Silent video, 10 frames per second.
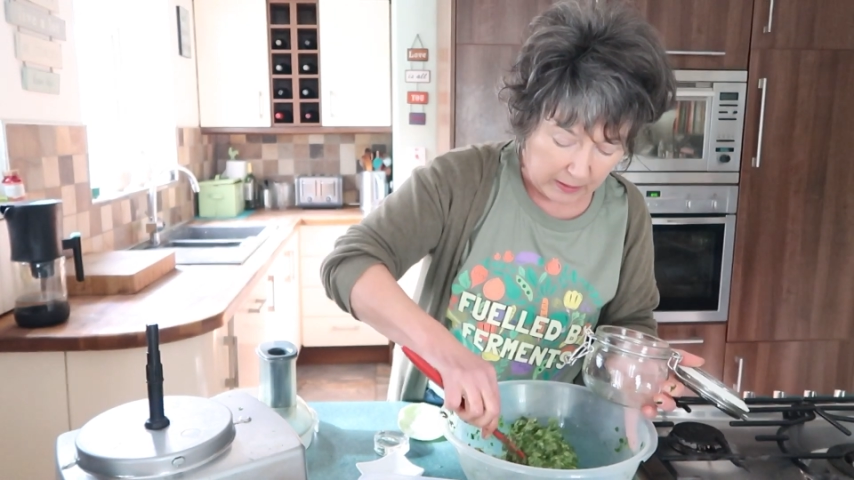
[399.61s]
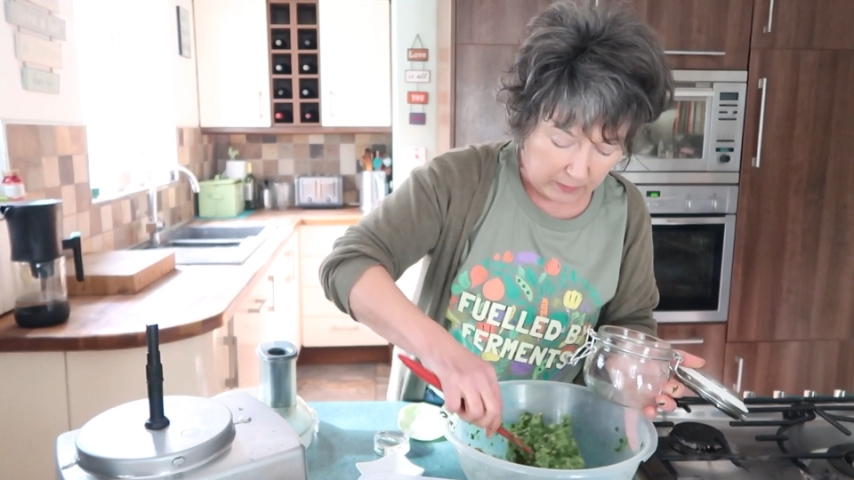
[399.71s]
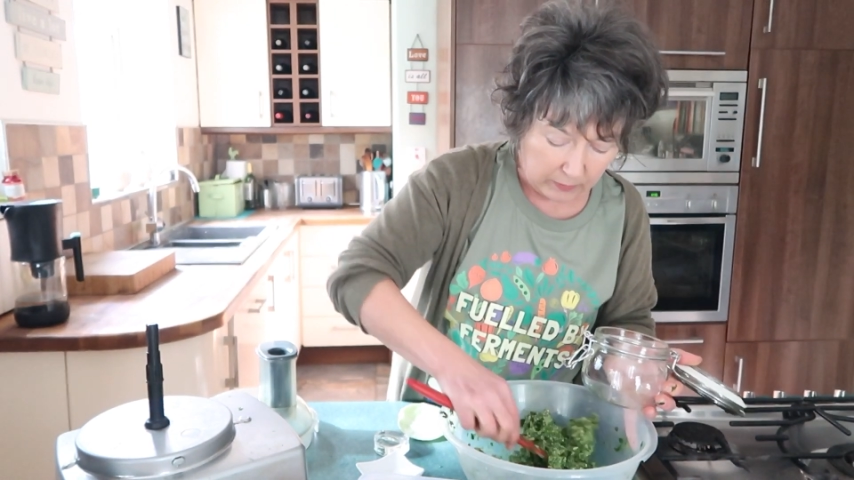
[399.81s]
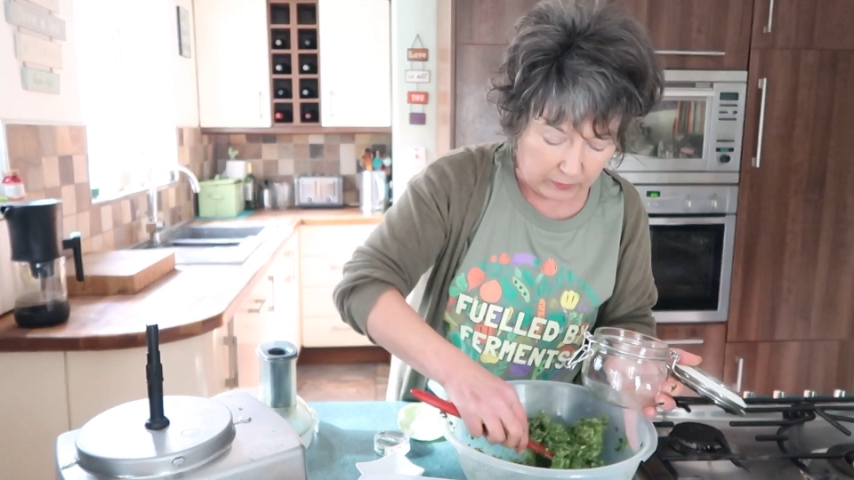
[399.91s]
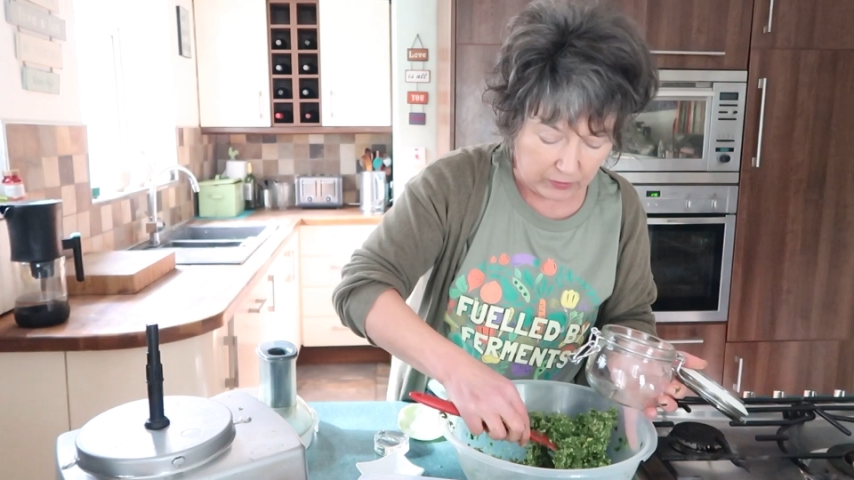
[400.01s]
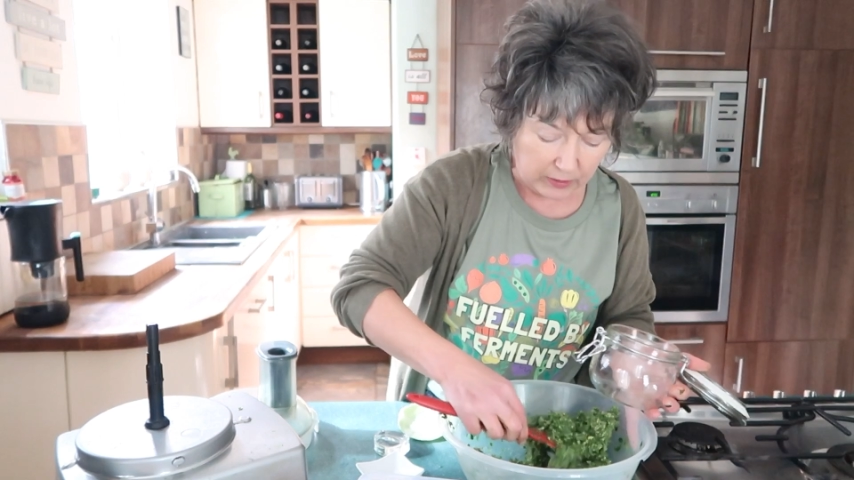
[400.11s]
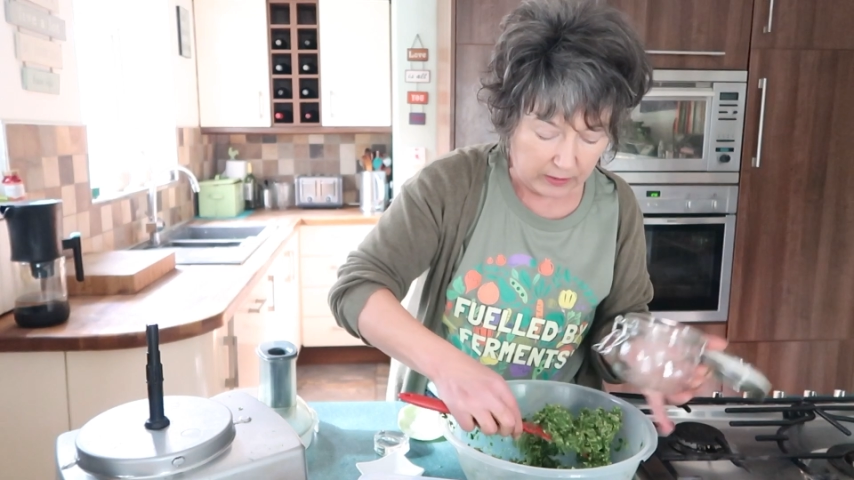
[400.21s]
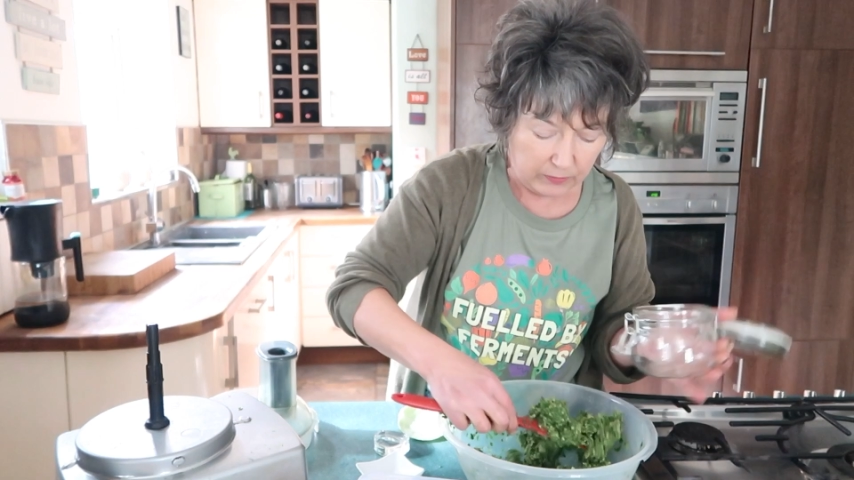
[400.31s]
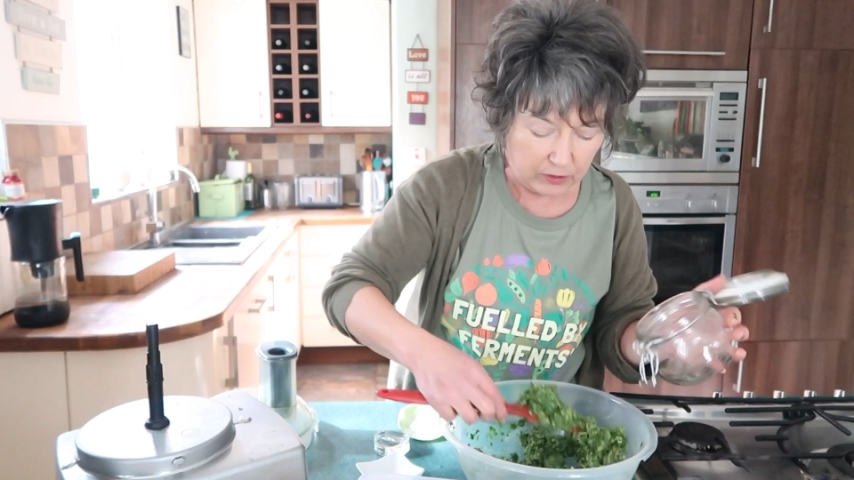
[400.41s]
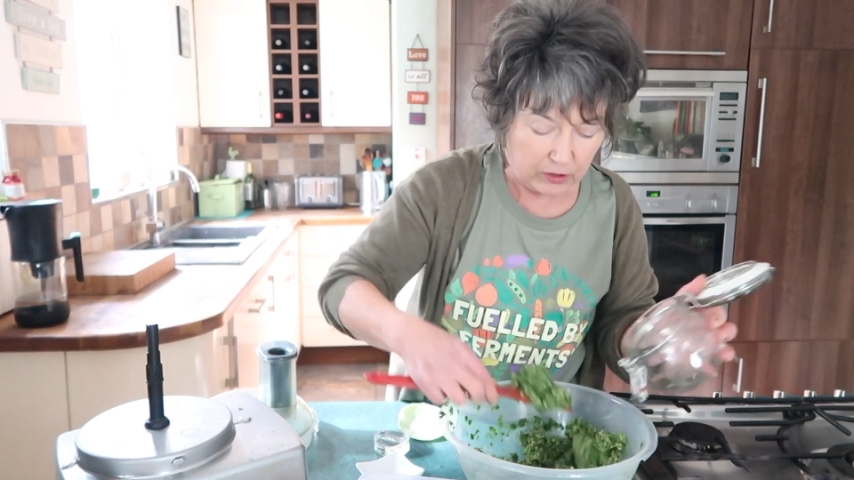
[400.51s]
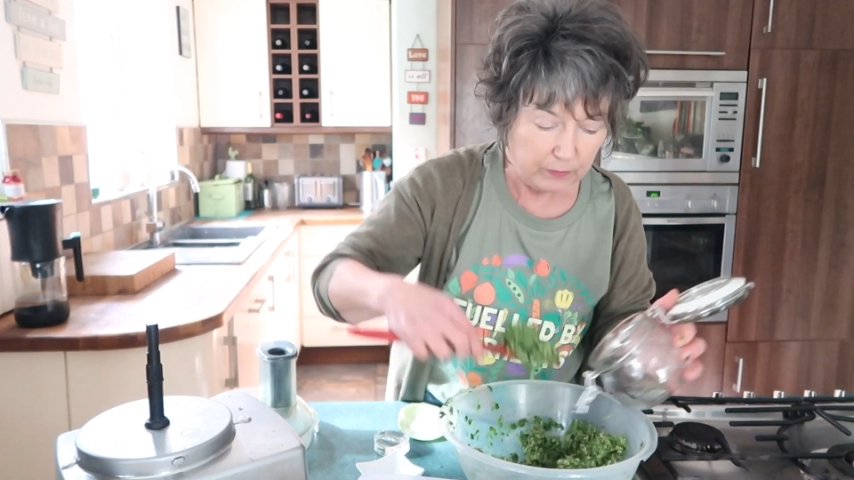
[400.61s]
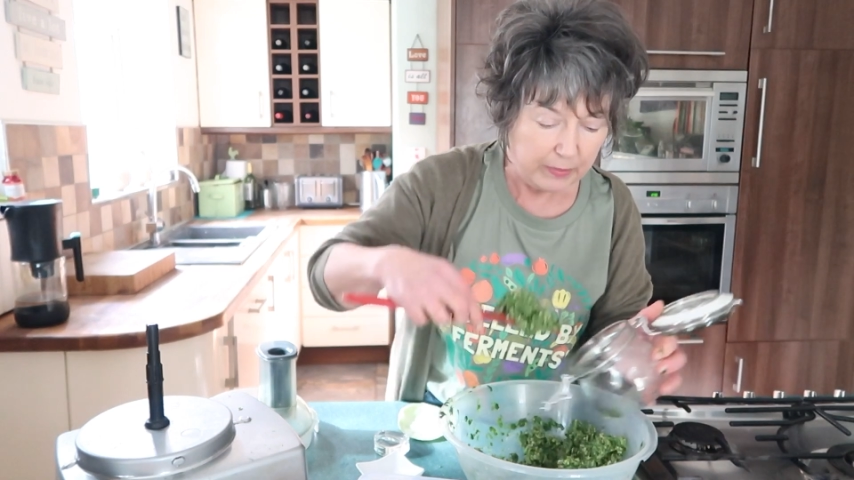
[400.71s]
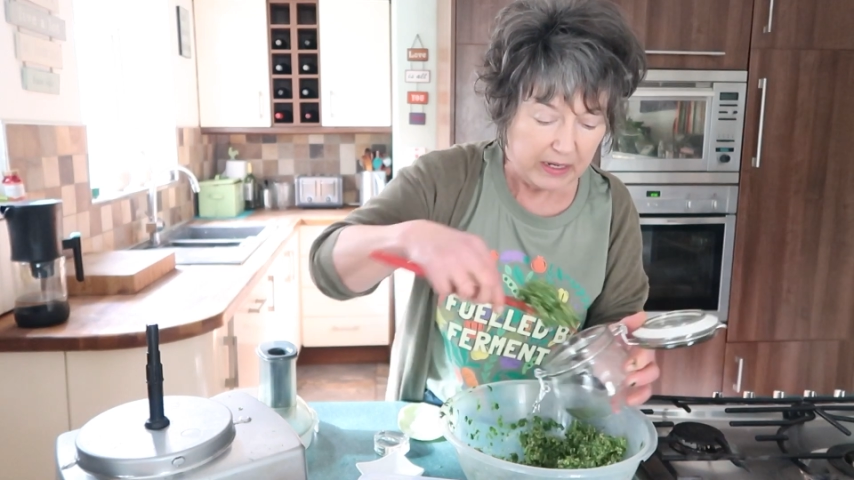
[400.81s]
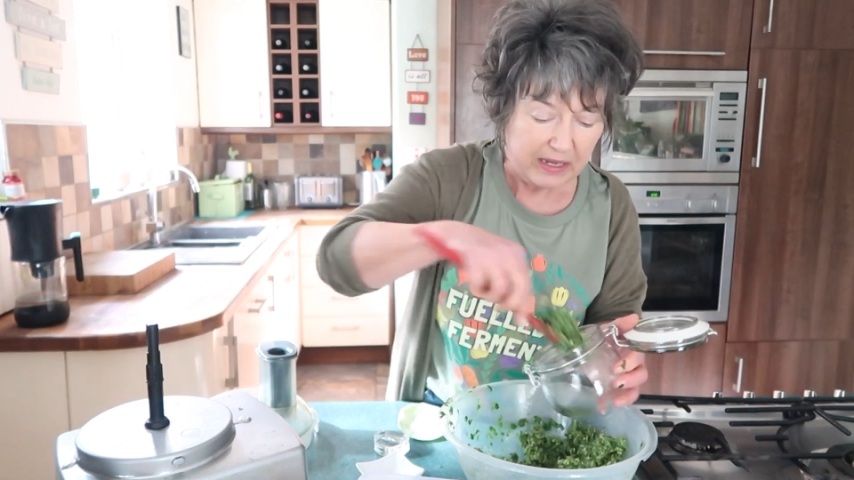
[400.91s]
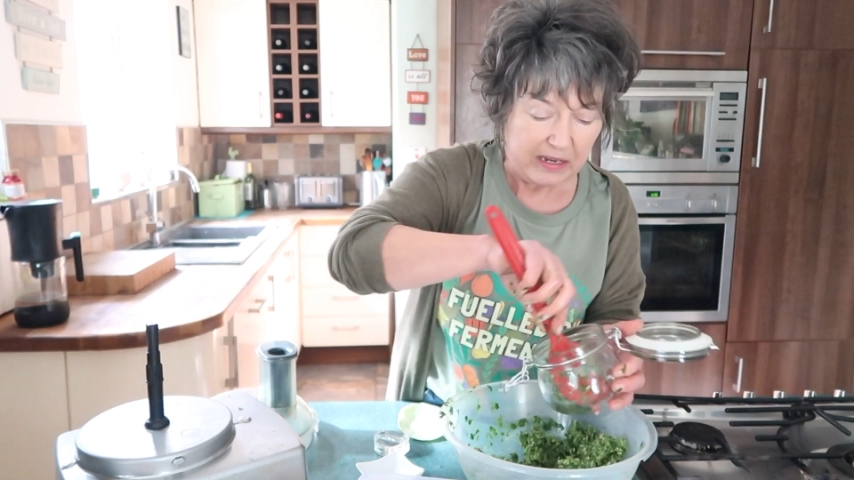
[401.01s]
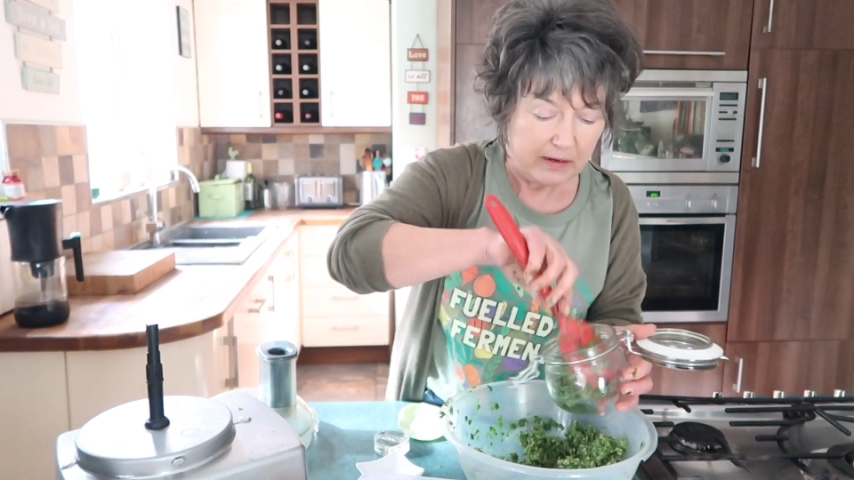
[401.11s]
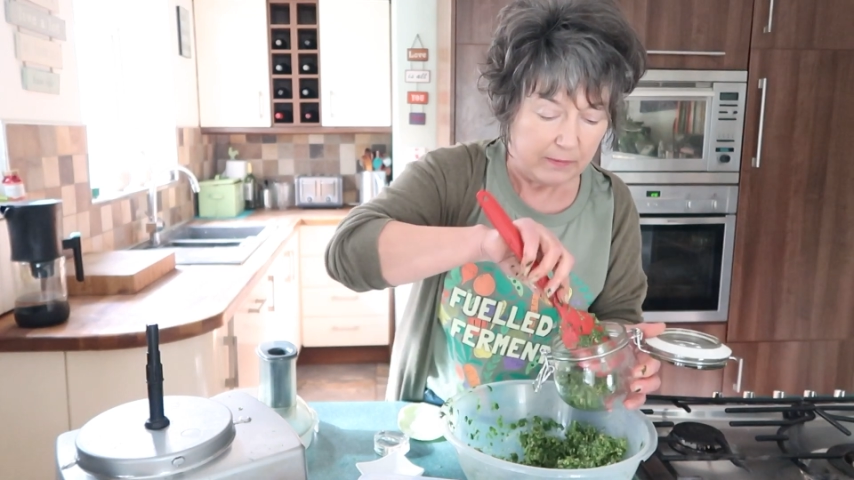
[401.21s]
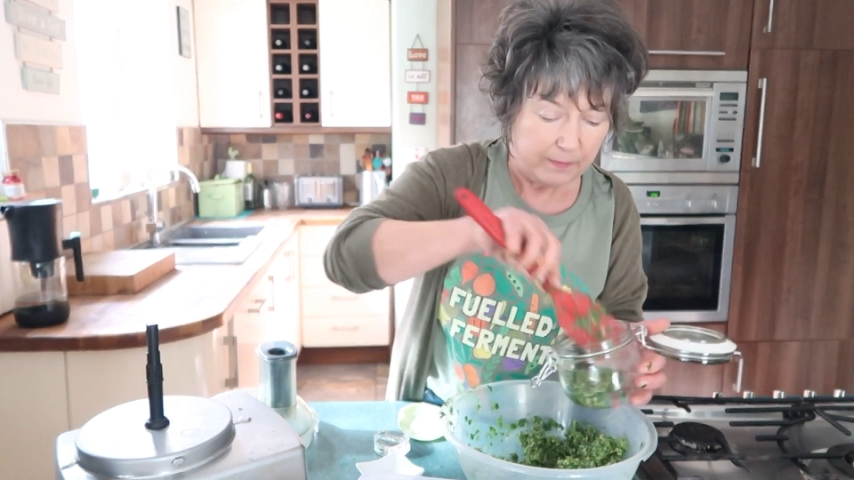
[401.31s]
What I'll do now is just pack it in.